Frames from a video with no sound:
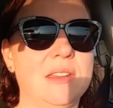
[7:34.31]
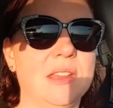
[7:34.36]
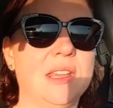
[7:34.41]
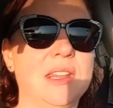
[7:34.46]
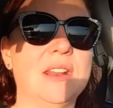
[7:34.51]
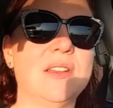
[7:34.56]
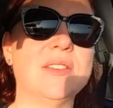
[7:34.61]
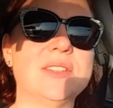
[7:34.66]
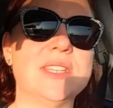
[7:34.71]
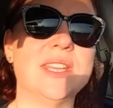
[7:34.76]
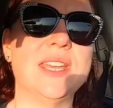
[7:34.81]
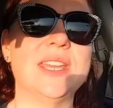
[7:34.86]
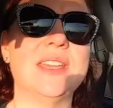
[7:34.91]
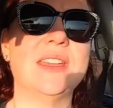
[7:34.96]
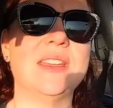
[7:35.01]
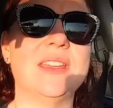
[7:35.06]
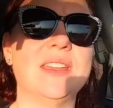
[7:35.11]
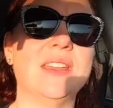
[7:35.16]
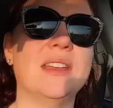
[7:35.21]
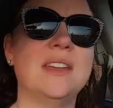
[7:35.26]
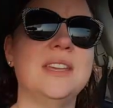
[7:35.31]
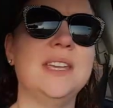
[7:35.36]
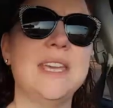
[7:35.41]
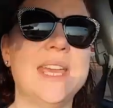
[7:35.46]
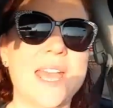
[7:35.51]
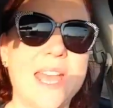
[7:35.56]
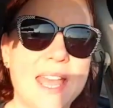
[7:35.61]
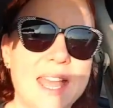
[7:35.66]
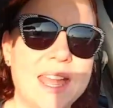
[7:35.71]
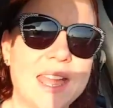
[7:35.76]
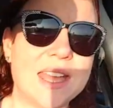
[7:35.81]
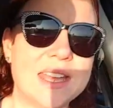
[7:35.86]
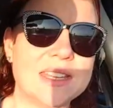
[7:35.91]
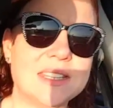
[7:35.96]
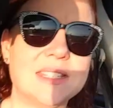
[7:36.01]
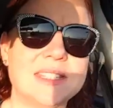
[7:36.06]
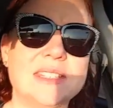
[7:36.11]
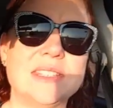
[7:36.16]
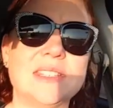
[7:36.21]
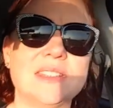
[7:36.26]
And I was like,
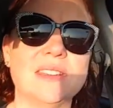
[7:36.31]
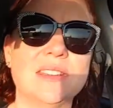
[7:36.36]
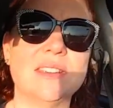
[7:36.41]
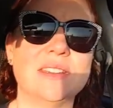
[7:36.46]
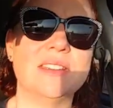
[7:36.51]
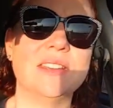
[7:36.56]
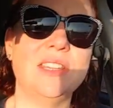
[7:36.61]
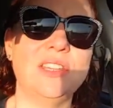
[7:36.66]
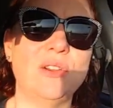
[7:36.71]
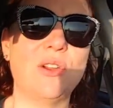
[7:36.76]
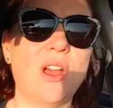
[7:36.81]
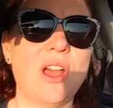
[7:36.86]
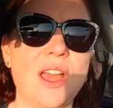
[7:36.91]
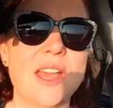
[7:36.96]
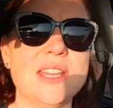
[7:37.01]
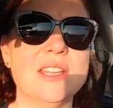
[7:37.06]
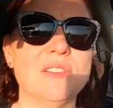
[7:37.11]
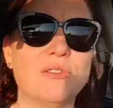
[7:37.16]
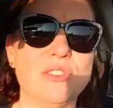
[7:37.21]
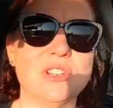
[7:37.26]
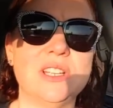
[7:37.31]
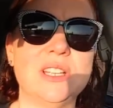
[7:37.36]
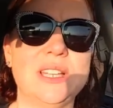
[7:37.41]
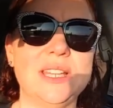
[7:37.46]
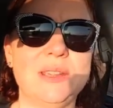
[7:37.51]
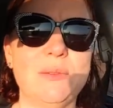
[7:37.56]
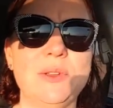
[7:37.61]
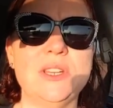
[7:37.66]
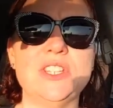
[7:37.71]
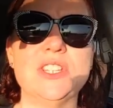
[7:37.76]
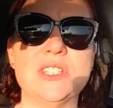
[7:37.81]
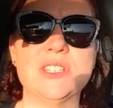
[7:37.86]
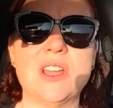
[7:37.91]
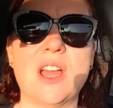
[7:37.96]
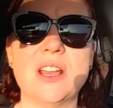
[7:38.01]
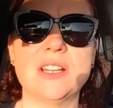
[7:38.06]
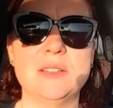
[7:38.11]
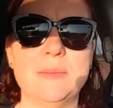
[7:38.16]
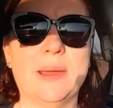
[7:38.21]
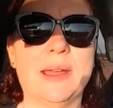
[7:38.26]
Yes. You guys, really? We just
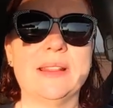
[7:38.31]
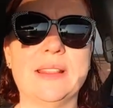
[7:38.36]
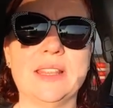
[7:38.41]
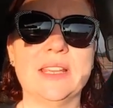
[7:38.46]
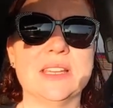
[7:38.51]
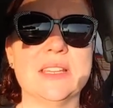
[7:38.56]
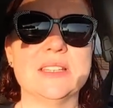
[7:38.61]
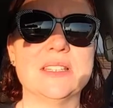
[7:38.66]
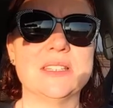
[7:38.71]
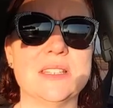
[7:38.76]
talked about this.